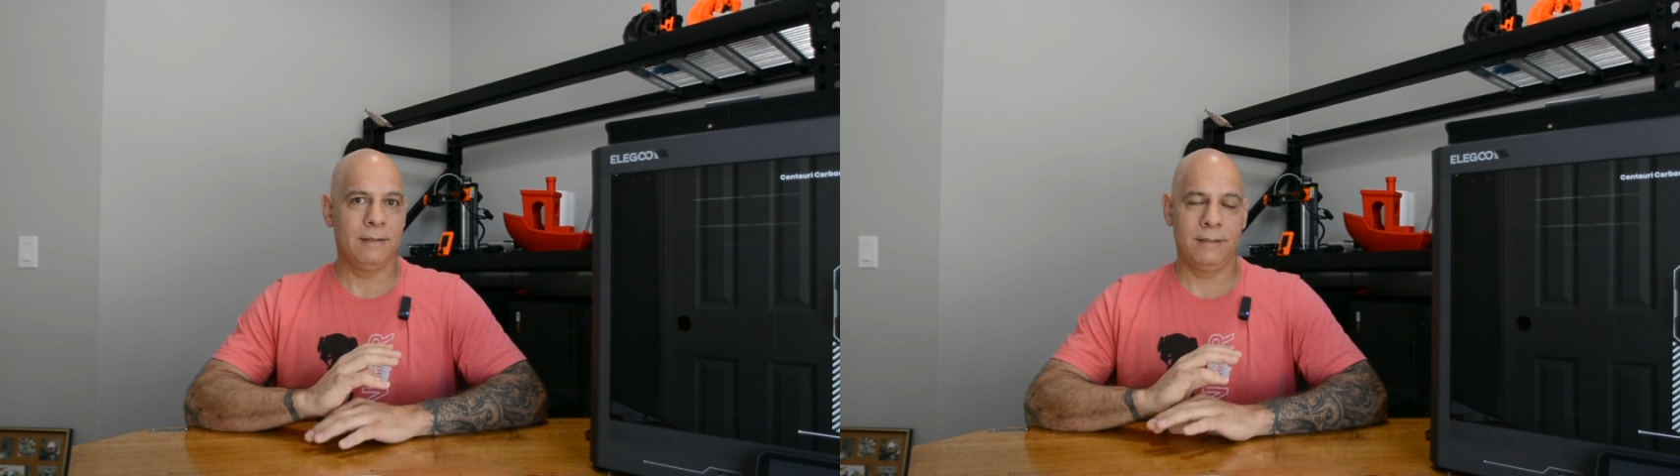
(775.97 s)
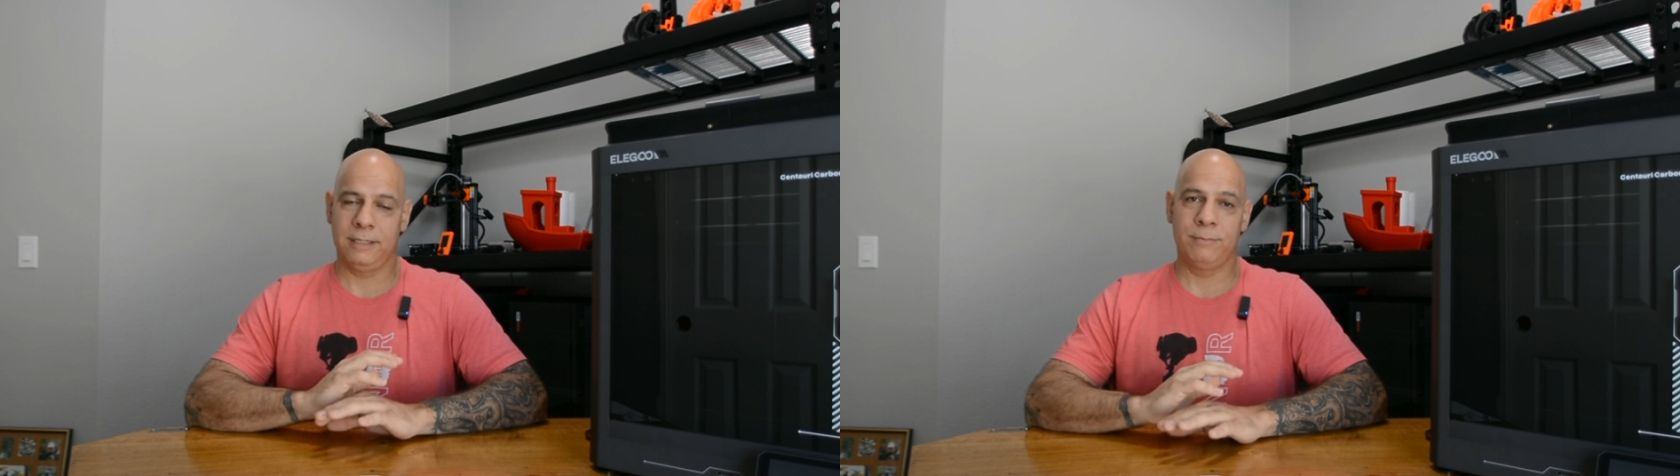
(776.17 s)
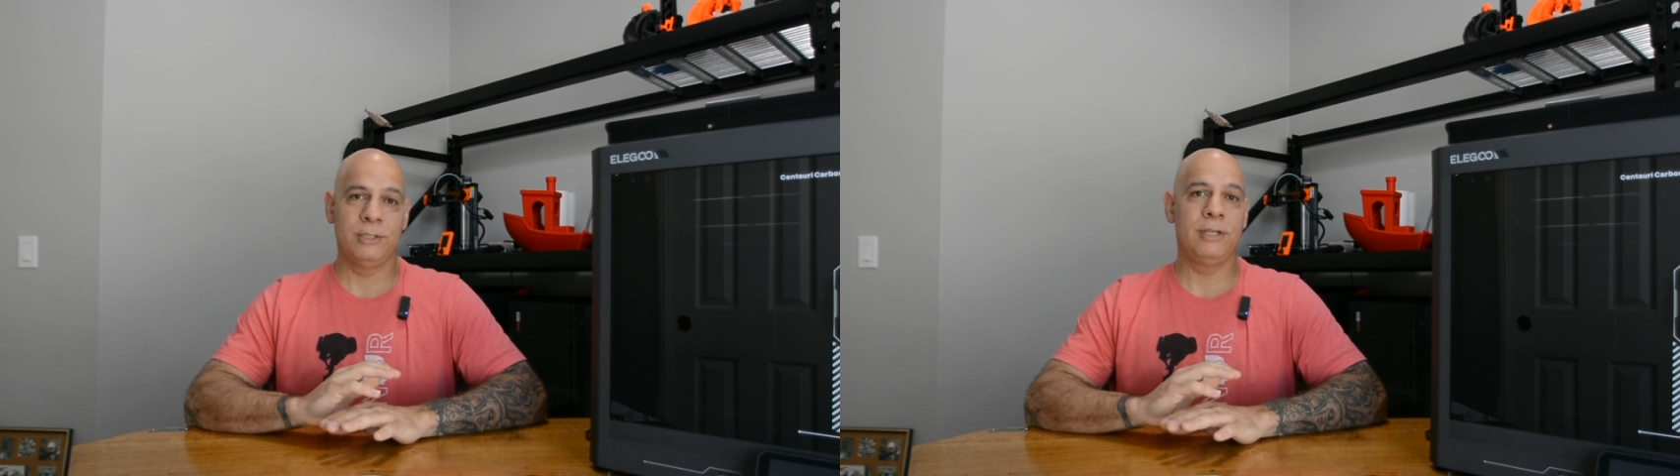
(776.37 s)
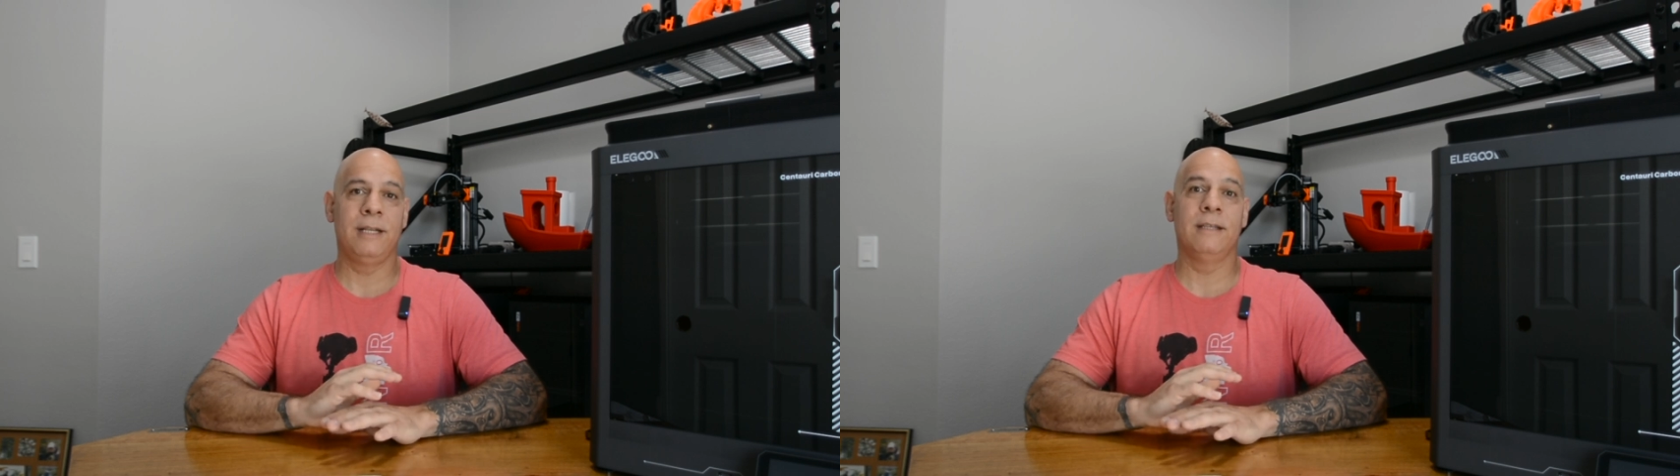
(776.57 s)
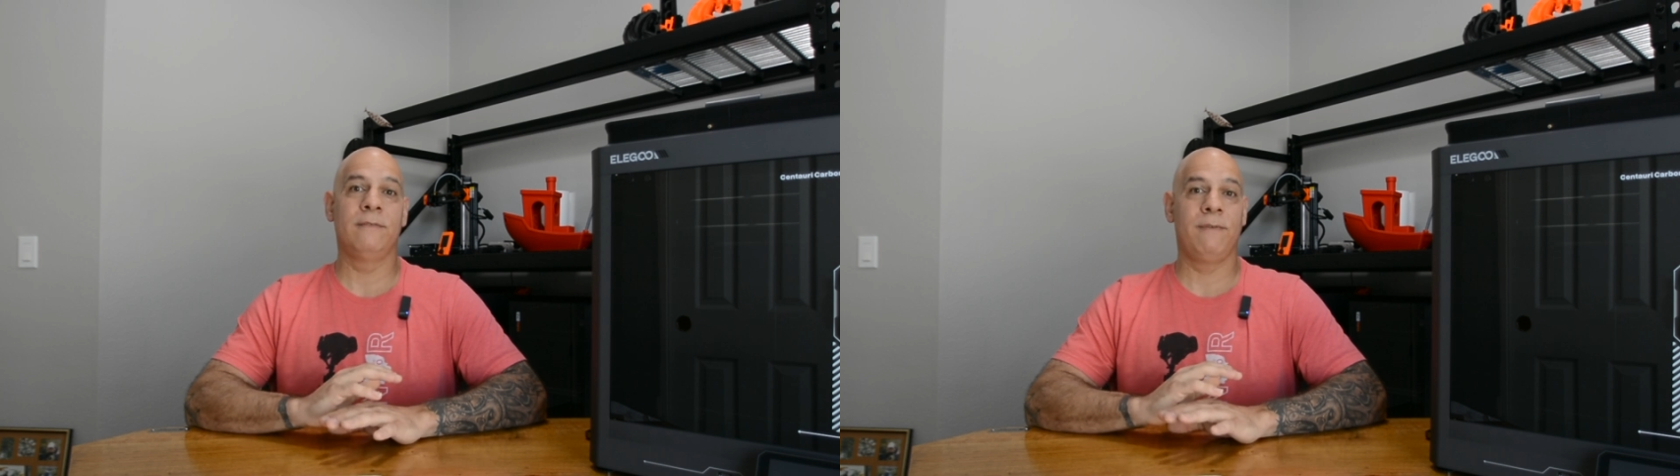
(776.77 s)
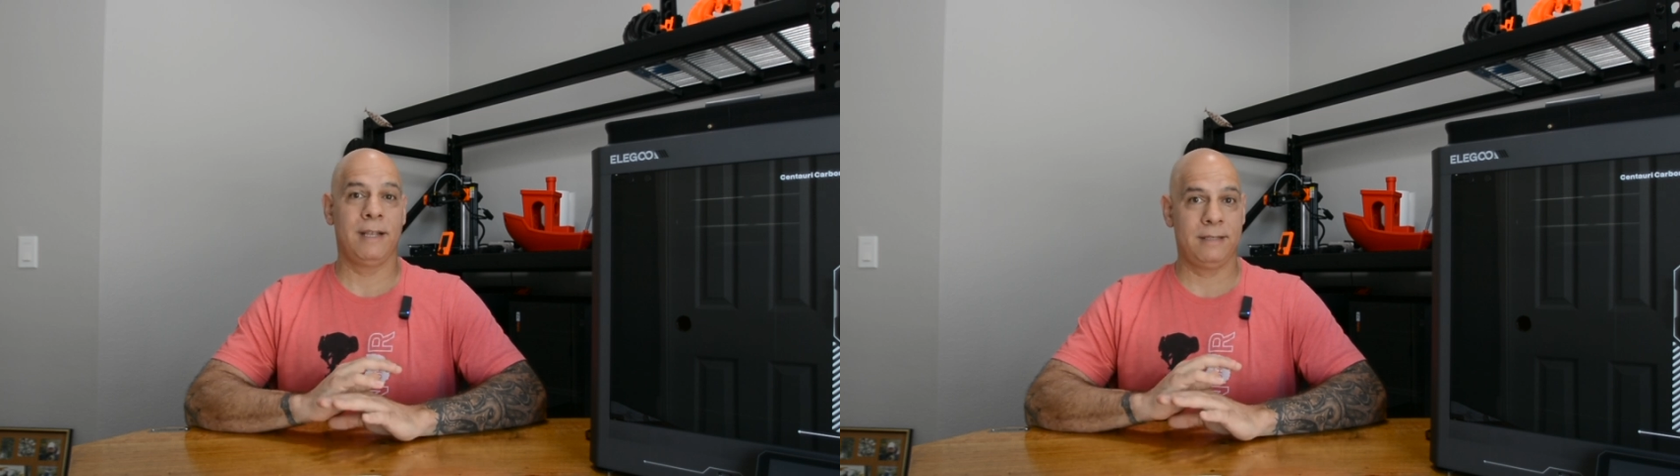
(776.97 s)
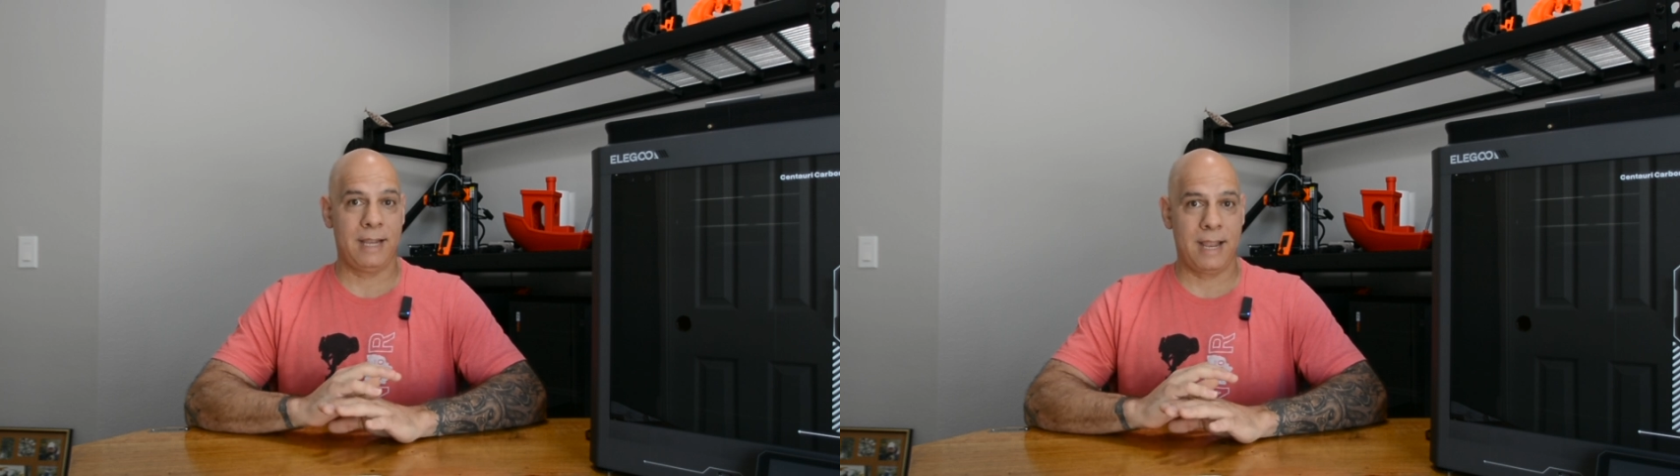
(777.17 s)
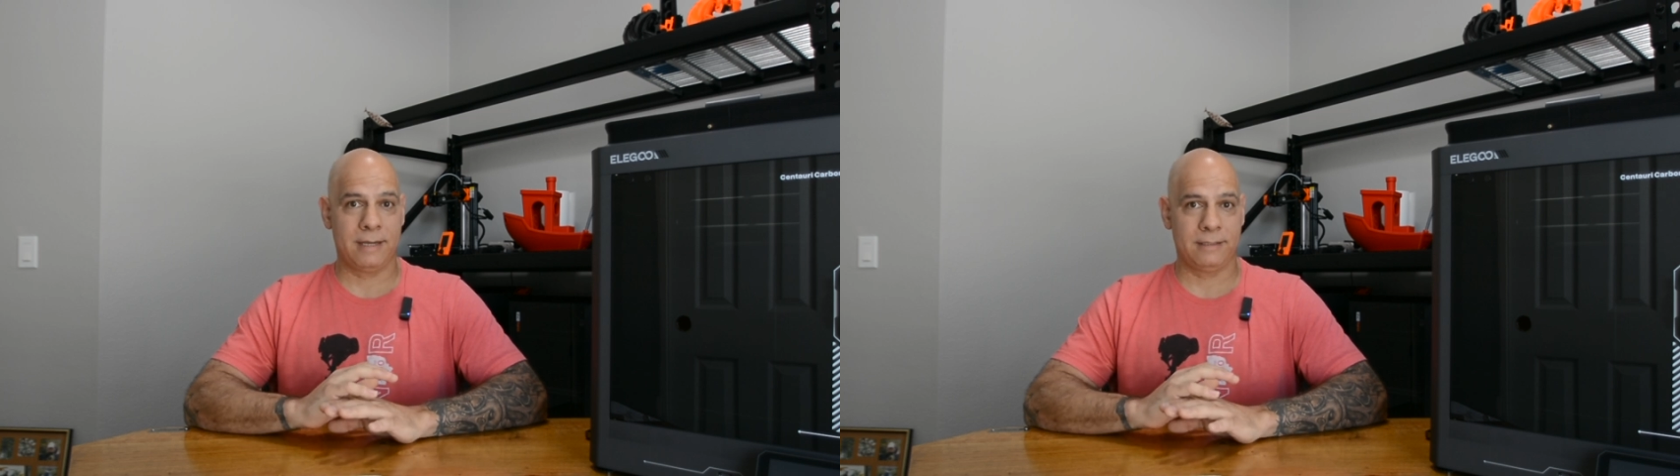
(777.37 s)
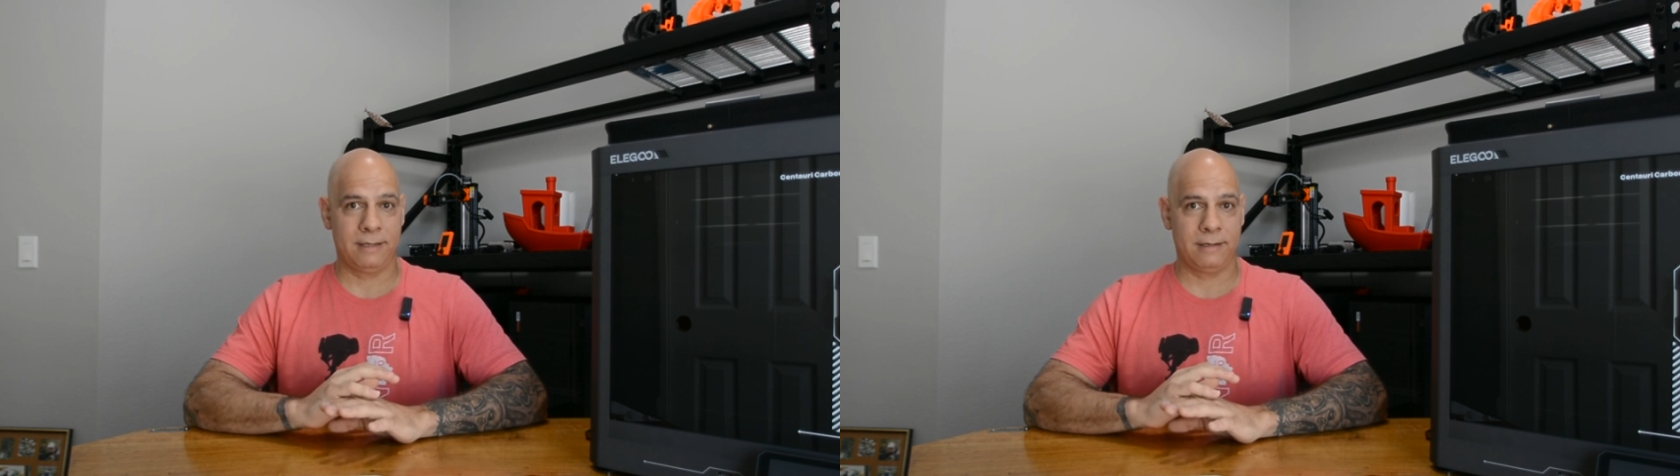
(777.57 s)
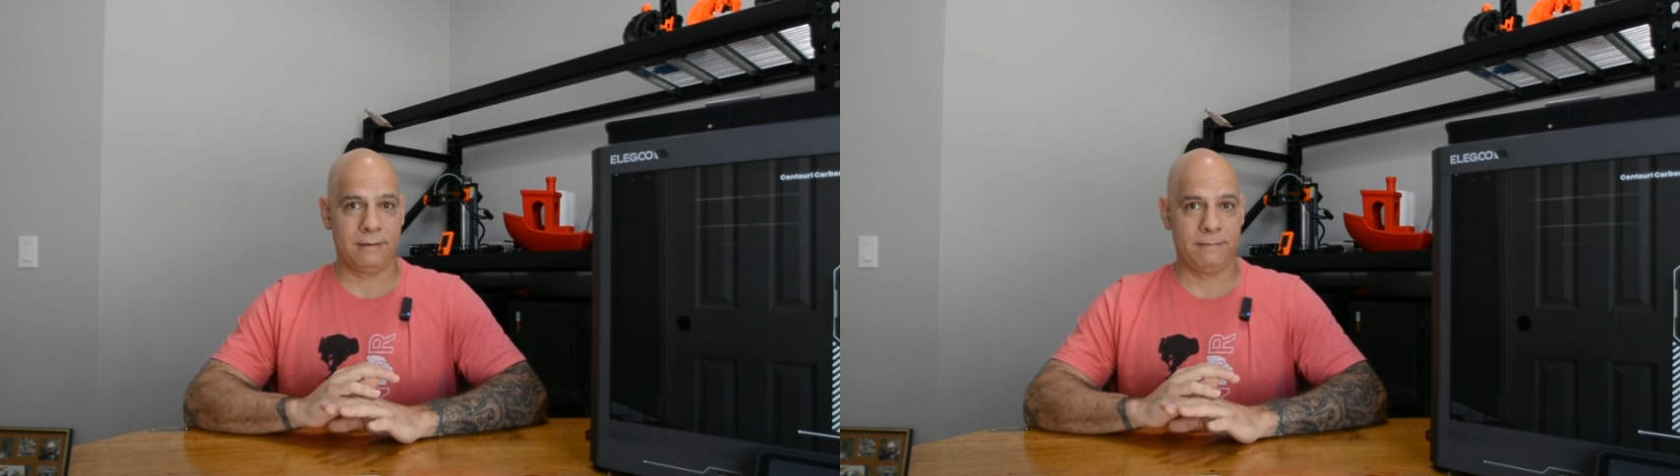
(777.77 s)
this machine is
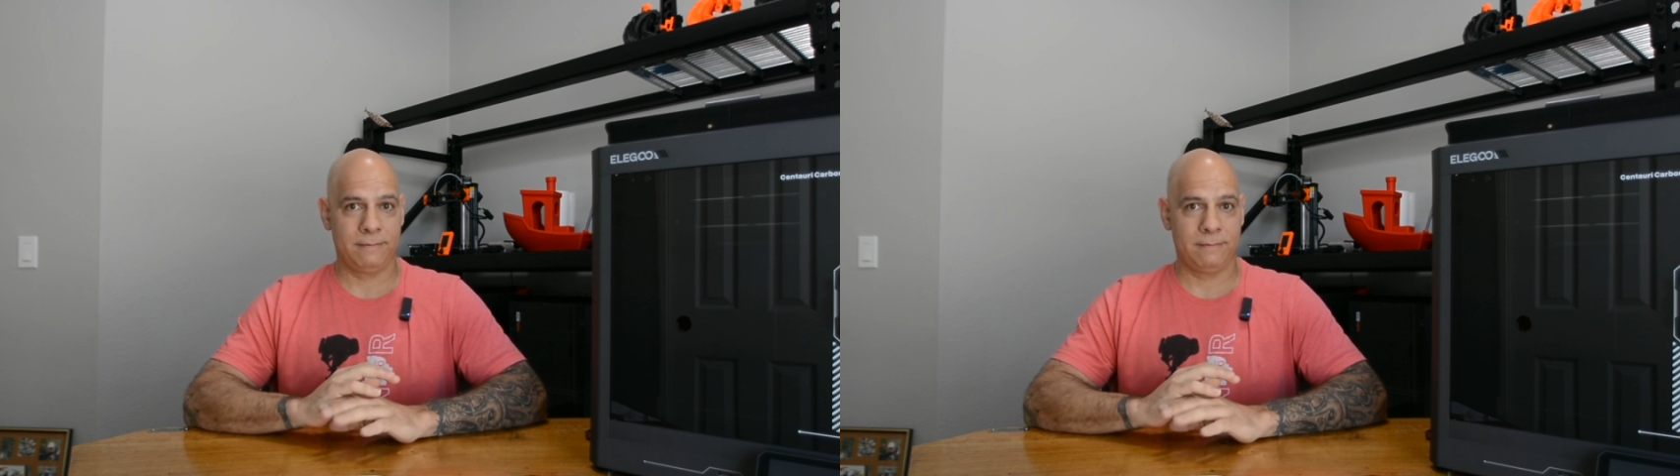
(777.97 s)
fantastic.